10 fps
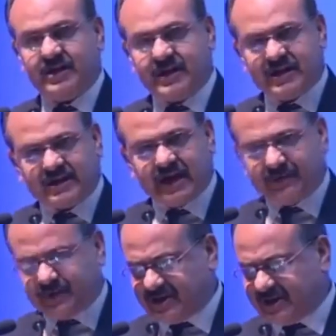his
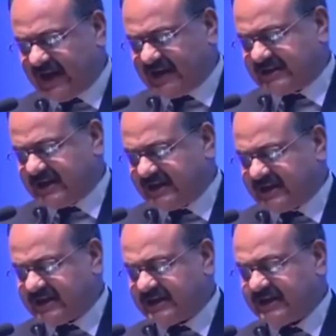LPG gas
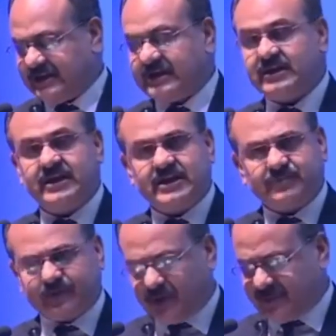cylinder,
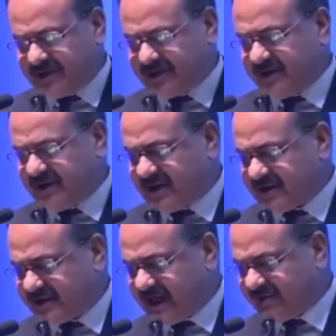his property,
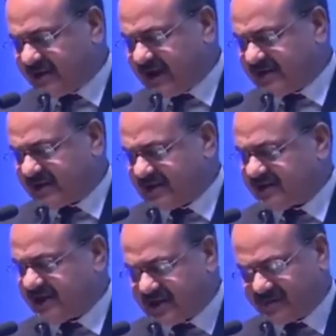his driver
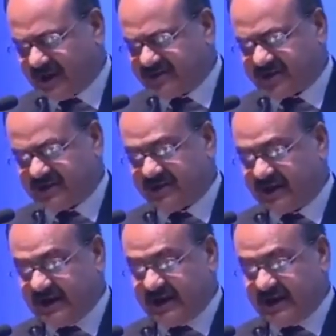license, his pension,